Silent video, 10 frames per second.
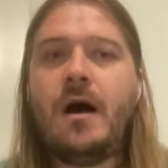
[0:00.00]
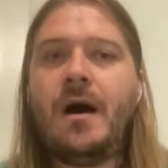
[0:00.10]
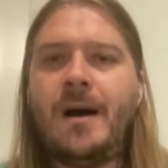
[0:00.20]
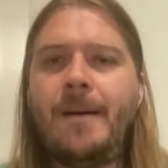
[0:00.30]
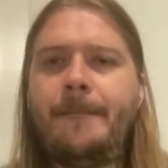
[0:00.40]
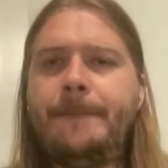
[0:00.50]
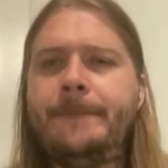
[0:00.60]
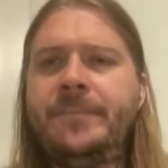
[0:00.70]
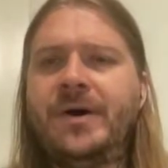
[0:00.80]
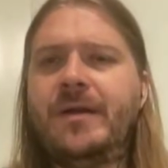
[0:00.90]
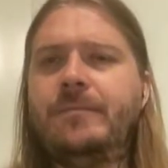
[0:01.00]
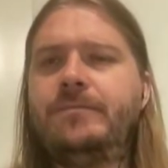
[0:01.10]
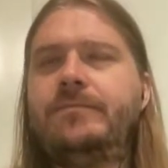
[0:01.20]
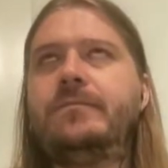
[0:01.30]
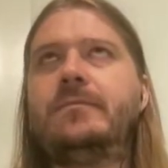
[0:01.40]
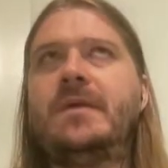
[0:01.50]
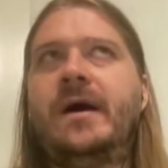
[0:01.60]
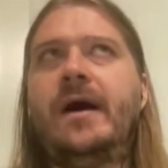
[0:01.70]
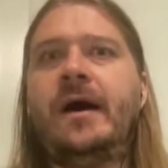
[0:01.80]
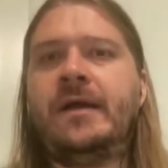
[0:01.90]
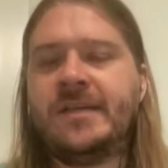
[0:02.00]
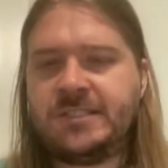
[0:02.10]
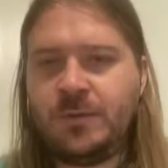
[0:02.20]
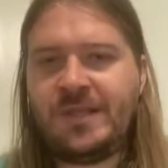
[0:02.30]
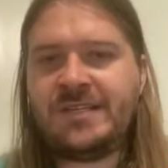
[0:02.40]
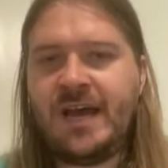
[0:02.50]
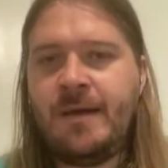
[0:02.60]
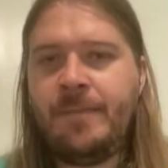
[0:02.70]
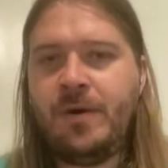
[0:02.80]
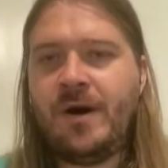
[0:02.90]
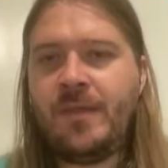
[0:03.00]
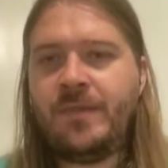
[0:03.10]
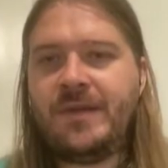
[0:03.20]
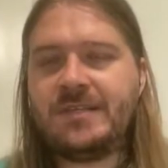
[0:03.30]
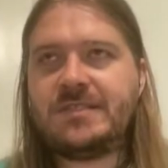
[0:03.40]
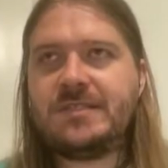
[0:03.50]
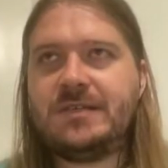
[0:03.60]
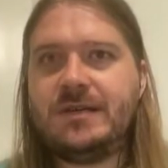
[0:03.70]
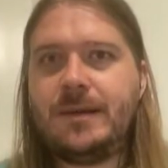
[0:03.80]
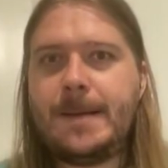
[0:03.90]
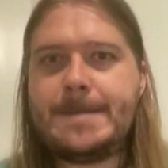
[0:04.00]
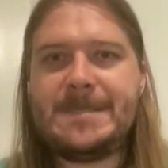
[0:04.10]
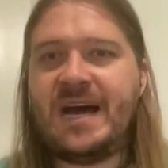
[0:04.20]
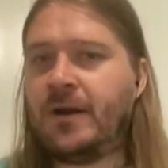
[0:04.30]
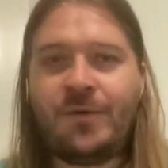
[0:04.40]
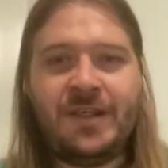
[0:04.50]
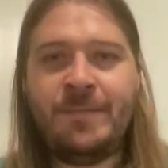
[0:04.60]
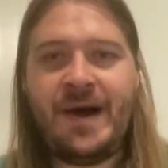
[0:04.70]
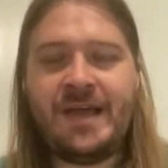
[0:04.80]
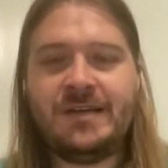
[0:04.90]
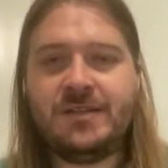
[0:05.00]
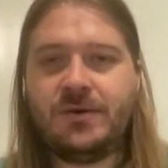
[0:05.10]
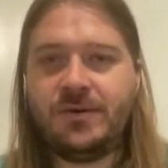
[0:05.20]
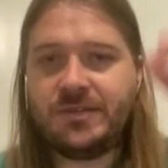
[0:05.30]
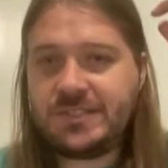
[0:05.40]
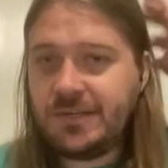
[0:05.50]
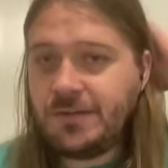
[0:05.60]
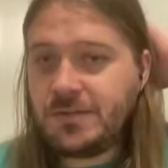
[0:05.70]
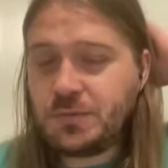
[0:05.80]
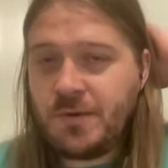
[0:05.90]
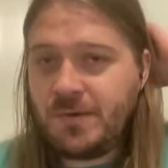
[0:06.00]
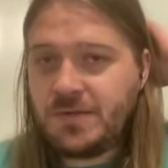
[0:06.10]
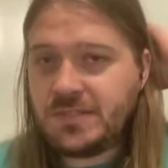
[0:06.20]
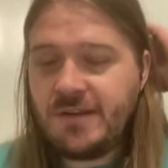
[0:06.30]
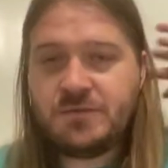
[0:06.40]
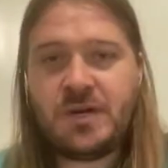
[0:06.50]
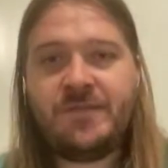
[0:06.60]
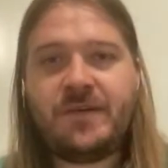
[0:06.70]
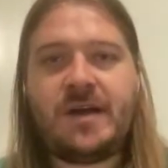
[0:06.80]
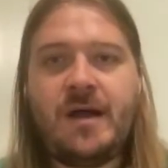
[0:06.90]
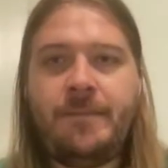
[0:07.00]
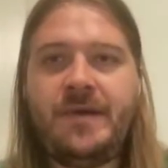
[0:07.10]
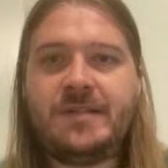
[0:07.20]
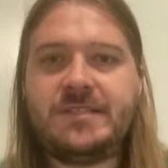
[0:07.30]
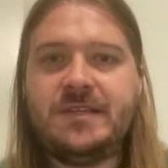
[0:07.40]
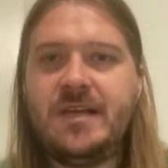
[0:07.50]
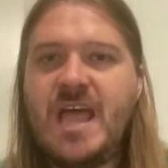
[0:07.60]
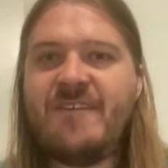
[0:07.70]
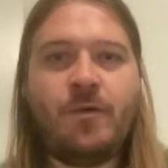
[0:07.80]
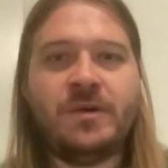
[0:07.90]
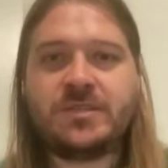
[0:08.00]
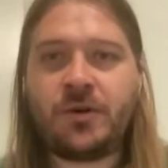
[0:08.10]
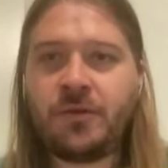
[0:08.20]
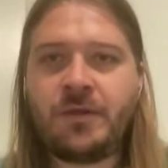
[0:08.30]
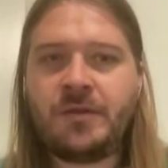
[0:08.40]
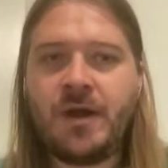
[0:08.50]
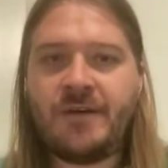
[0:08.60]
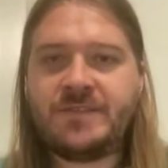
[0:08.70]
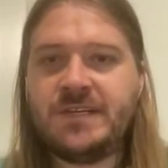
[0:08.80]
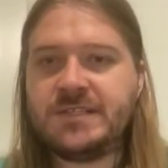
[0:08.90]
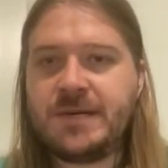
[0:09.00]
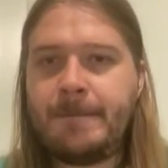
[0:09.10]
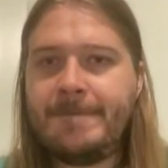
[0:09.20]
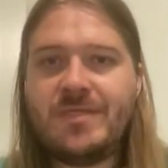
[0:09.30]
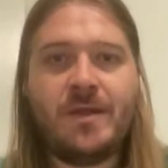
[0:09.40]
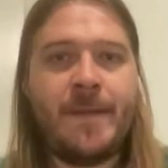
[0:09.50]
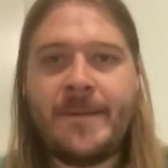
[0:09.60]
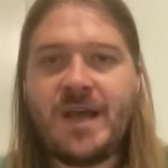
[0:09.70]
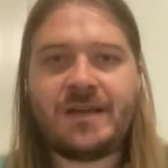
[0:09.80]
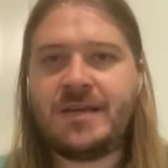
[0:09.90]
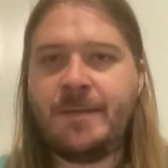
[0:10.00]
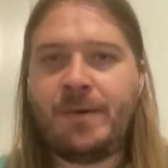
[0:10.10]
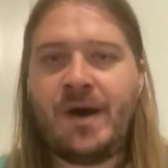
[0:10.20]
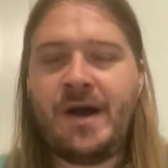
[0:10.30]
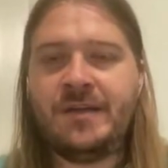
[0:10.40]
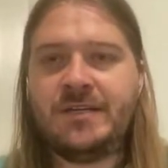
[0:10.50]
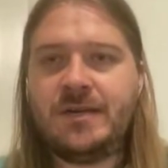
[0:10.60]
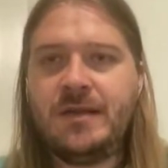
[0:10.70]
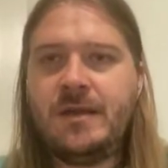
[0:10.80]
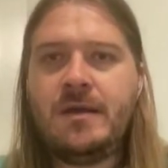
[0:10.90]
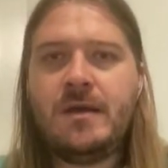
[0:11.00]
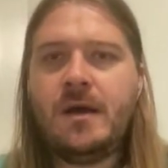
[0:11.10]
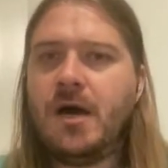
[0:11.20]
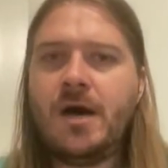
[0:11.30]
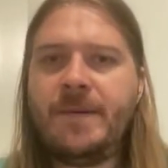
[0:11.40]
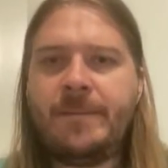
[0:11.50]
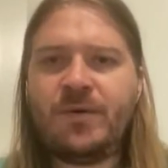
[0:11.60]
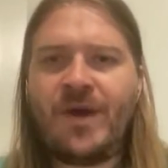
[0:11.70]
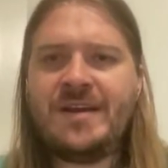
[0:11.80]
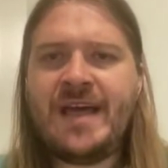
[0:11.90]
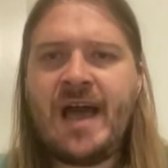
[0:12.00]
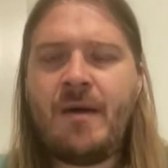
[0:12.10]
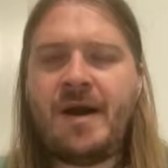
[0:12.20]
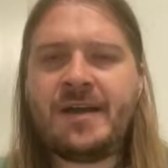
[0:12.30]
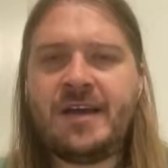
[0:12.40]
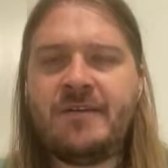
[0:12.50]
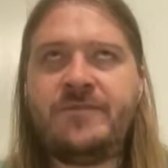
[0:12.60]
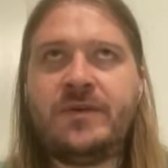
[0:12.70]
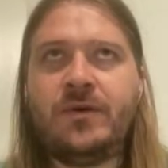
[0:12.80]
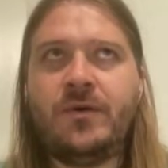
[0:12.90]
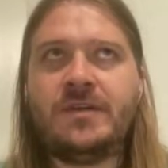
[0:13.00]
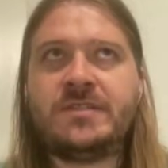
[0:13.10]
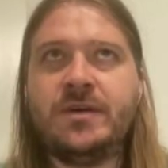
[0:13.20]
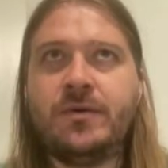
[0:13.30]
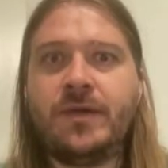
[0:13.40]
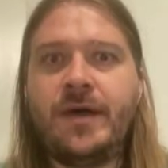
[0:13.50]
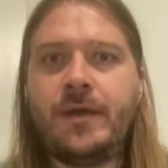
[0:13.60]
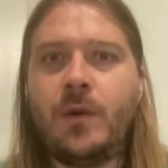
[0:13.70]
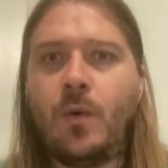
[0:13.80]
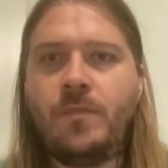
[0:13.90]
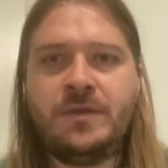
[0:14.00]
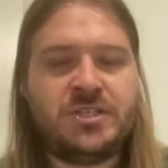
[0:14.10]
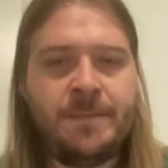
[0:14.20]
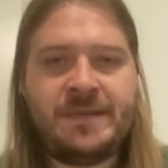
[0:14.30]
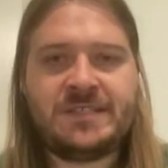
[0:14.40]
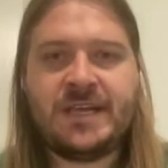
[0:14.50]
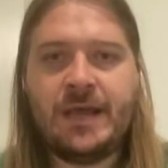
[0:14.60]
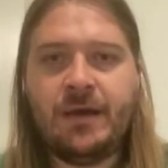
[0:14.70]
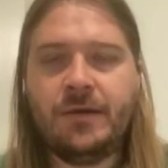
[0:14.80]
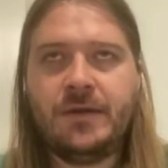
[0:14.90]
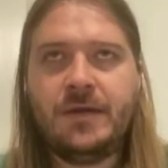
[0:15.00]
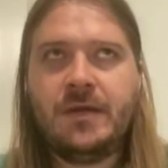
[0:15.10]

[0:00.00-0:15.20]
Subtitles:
But I guess to really tie a bow on this, I don't really buy into the whole Steelers rumors of trading for Kyle Pitts. If it was earlier in the offseason, then maybe I could get behind it. But right now, I kind of feel as though like the ship has sailed.